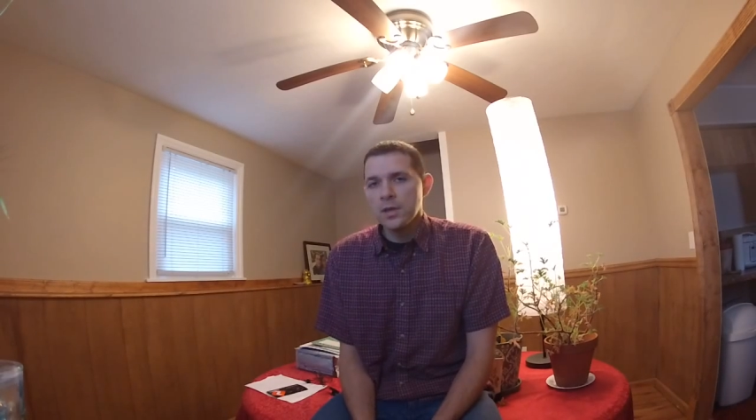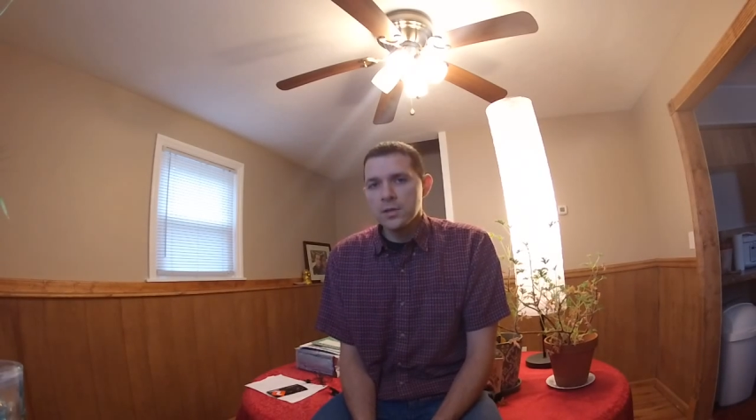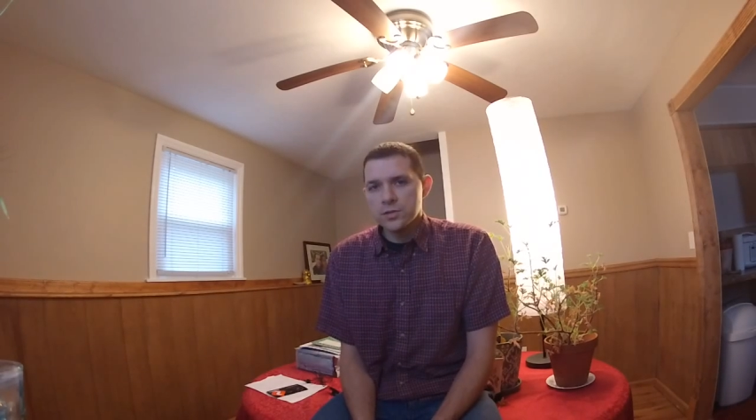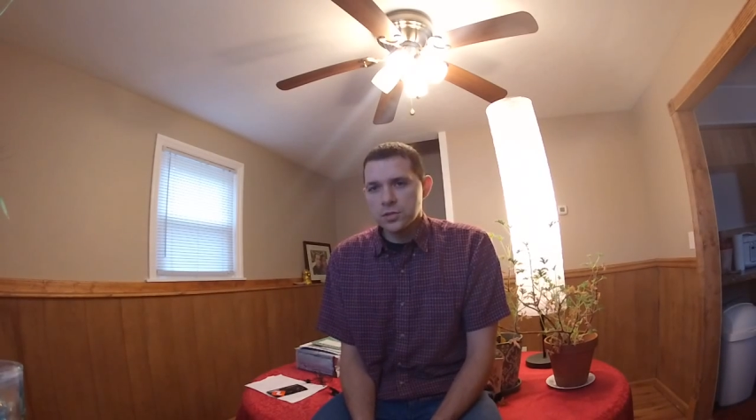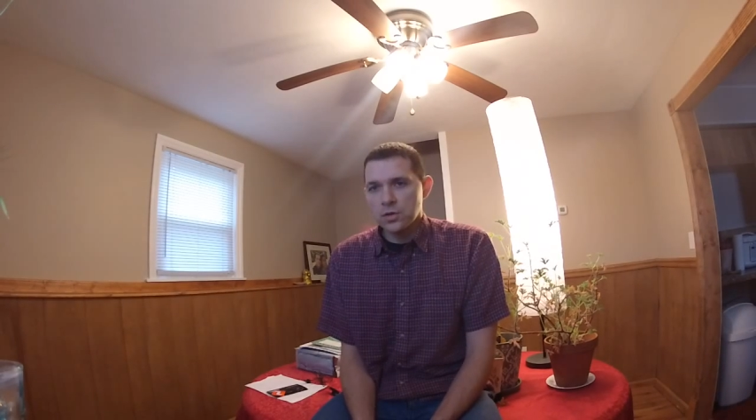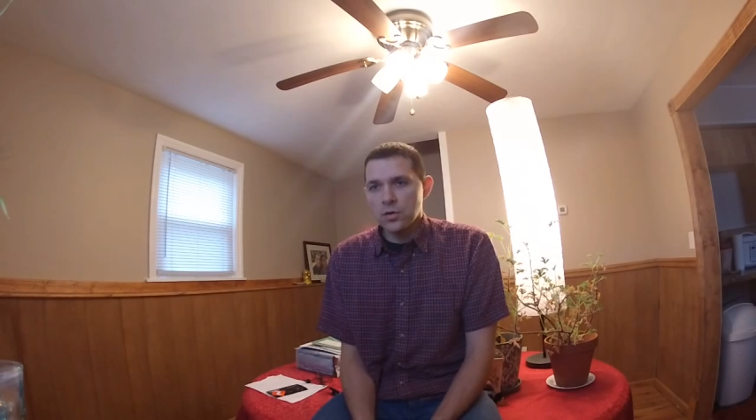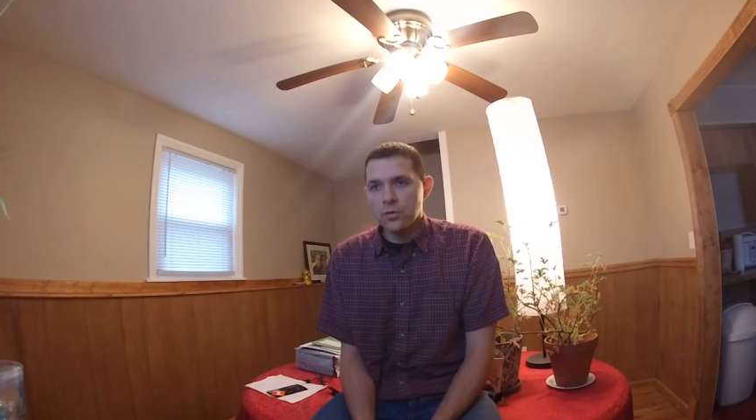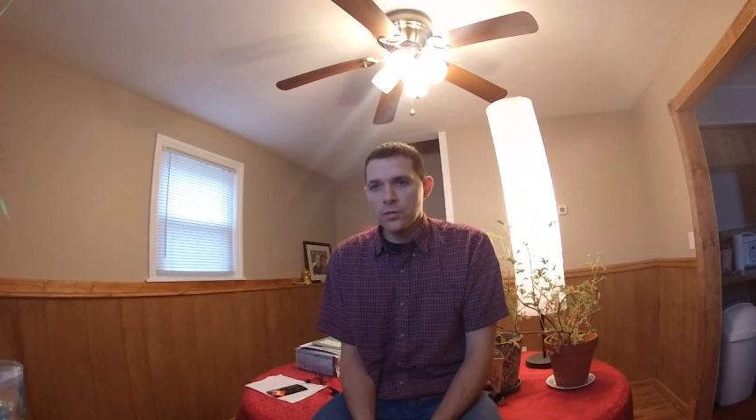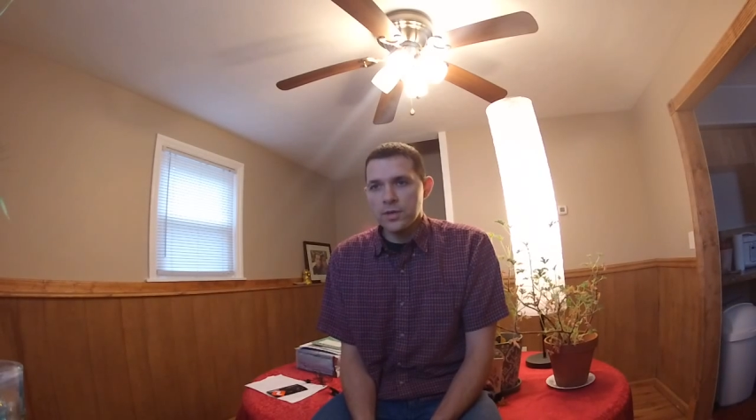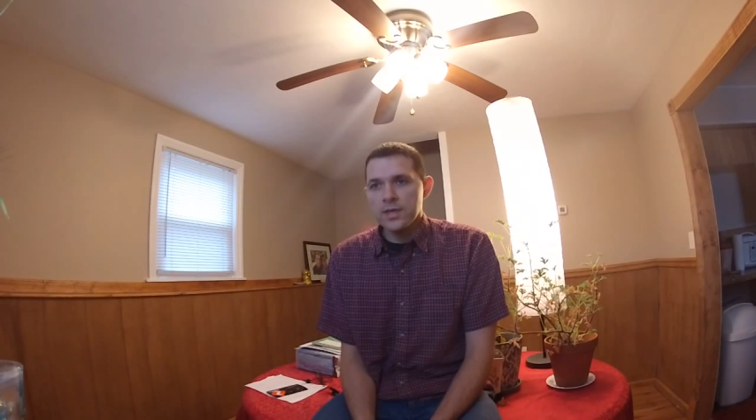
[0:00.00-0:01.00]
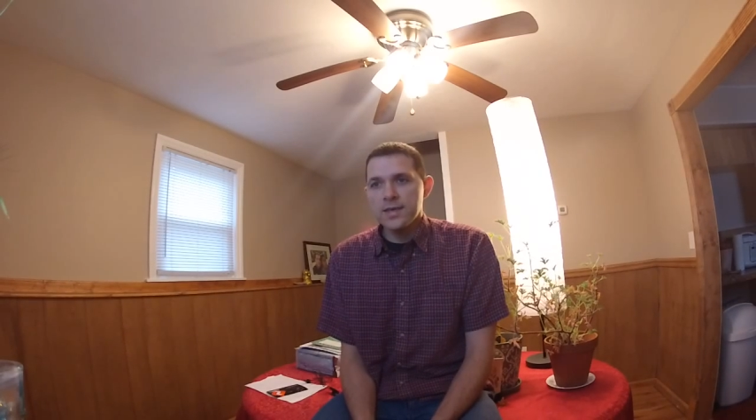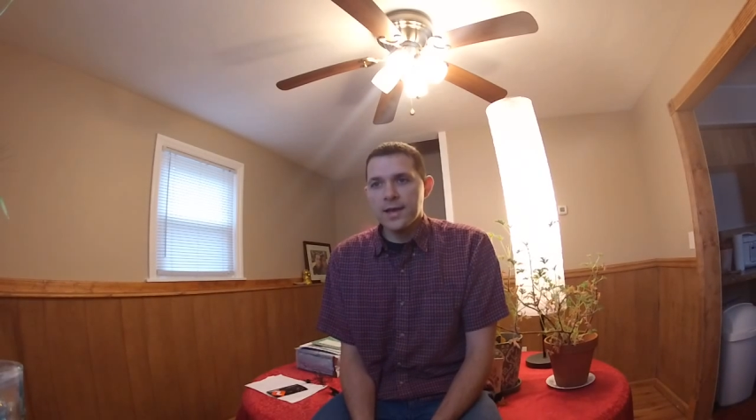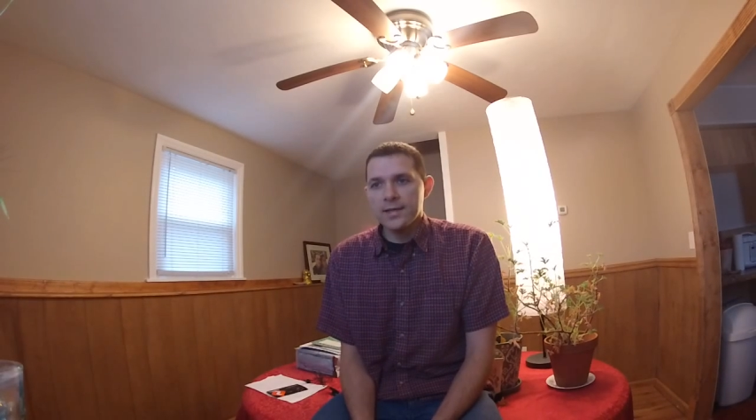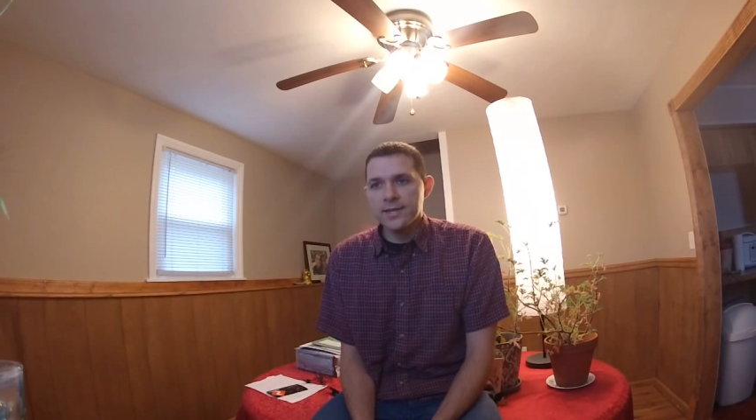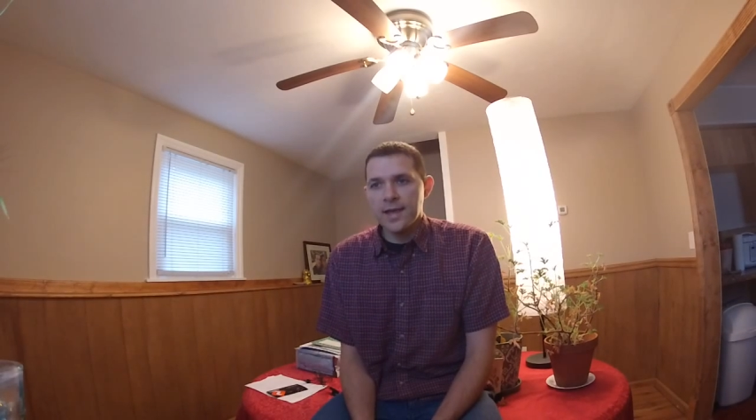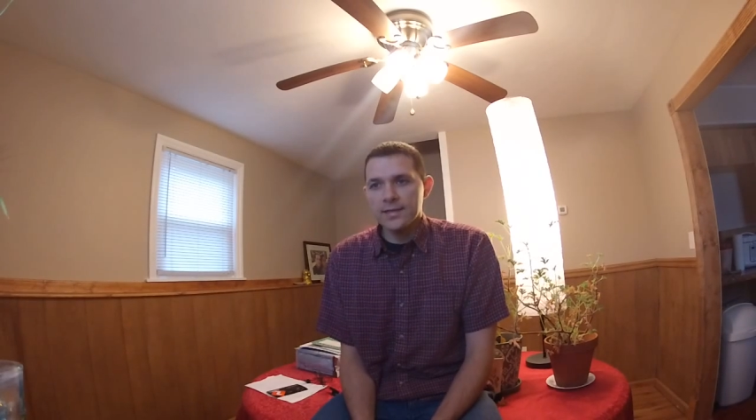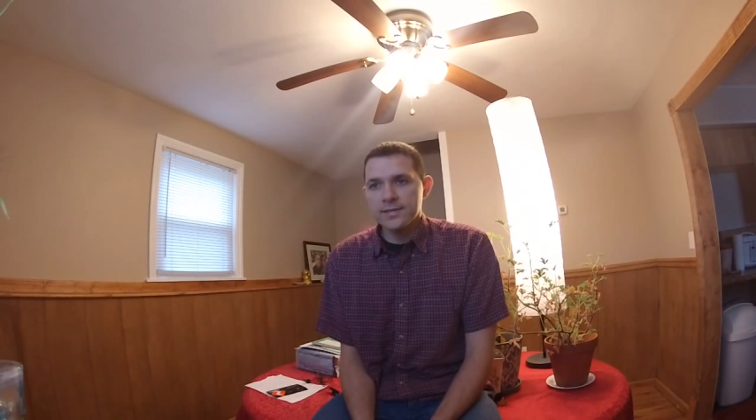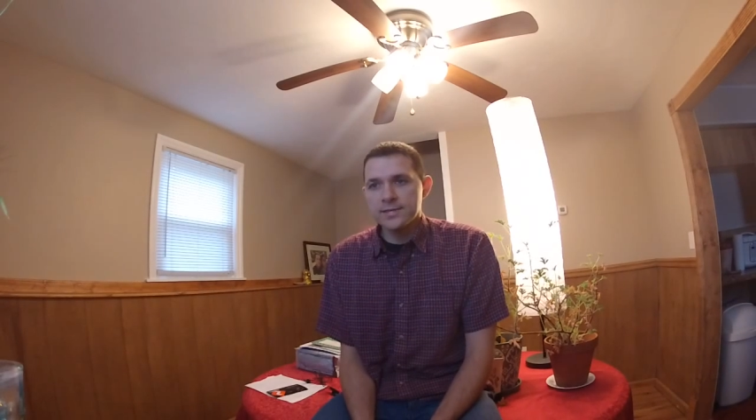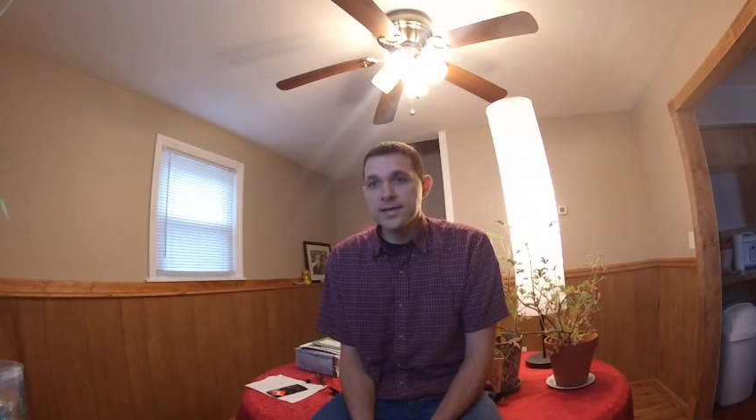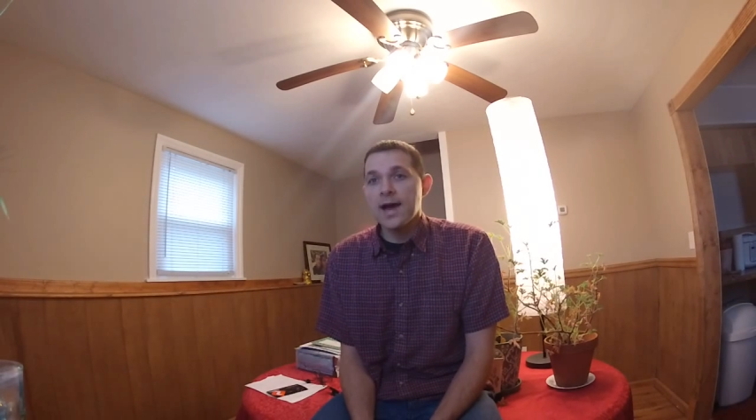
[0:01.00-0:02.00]
So he
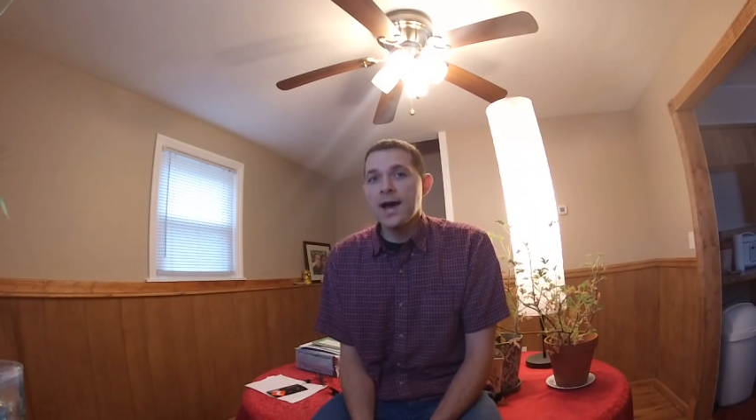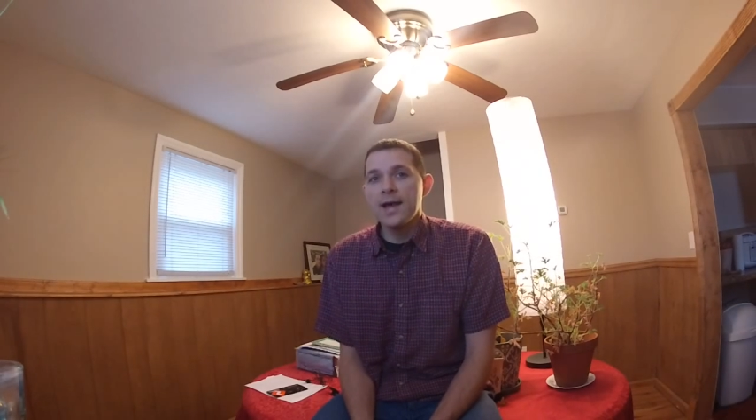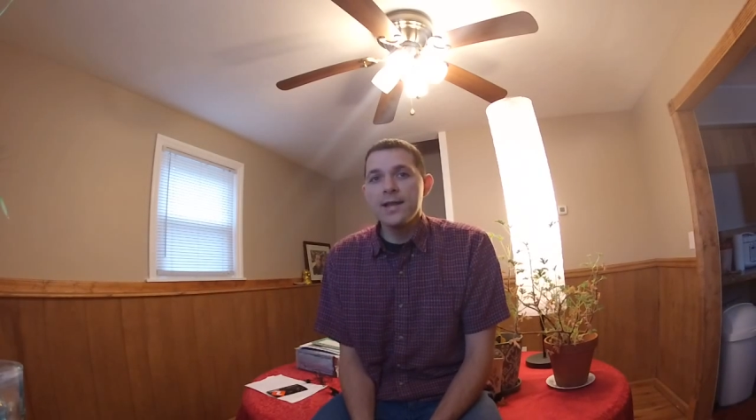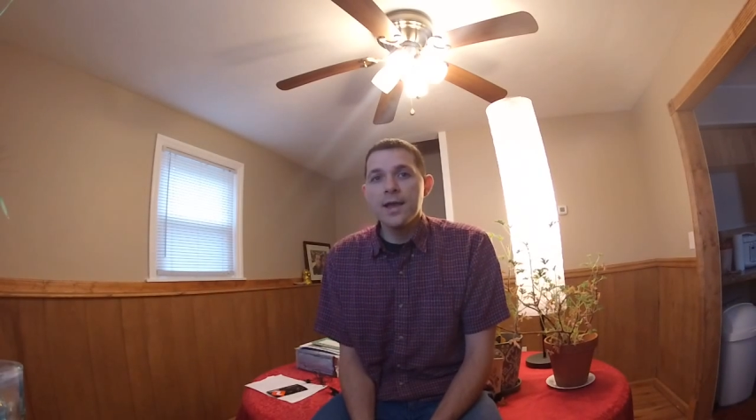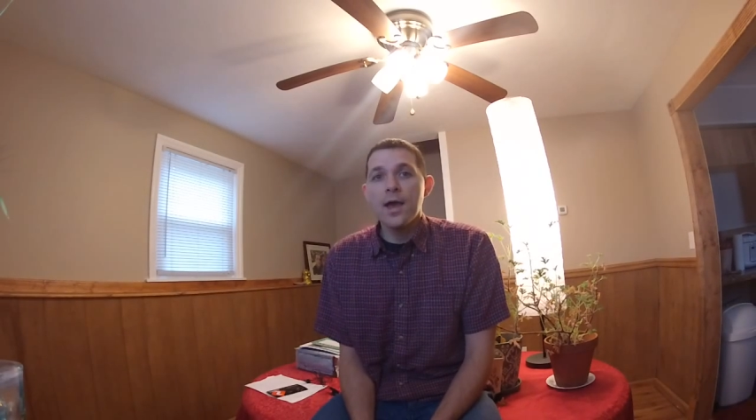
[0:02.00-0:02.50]
contacted Todd